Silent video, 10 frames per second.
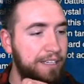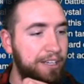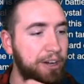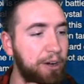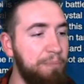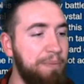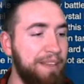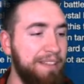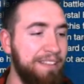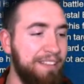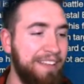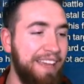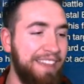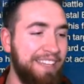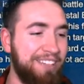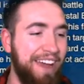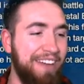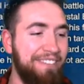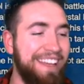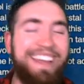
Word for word: You're hoping you get the trap.